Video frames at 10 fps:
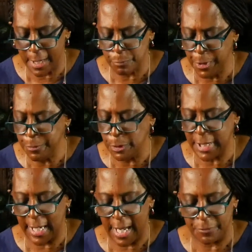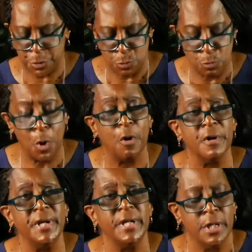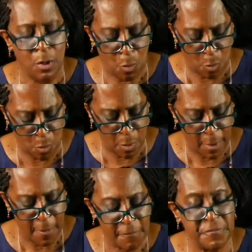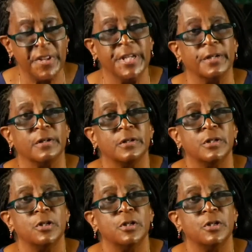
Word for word: and we will not have to worry or fear